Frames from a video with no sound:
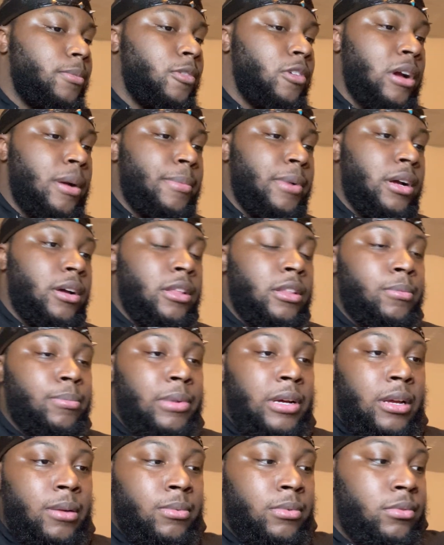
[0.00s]
Grab my other
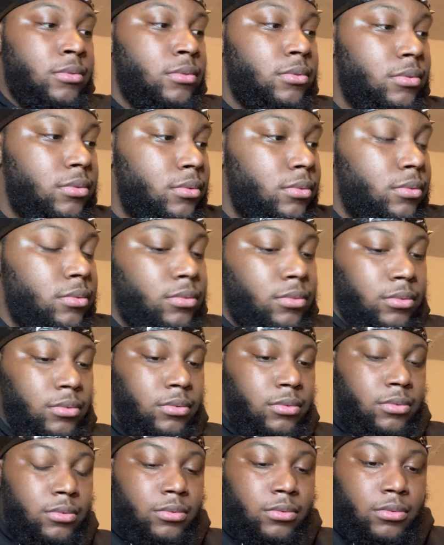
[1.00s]
Bible.
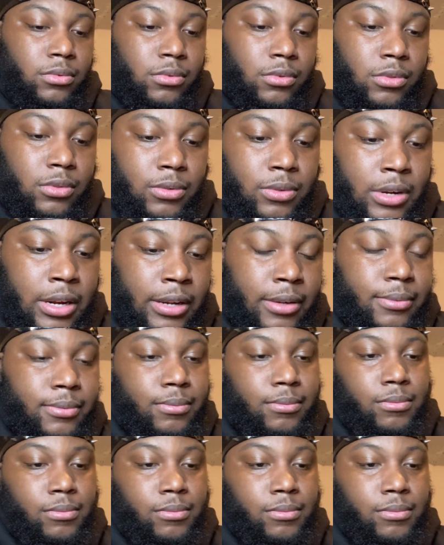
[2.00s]
All right.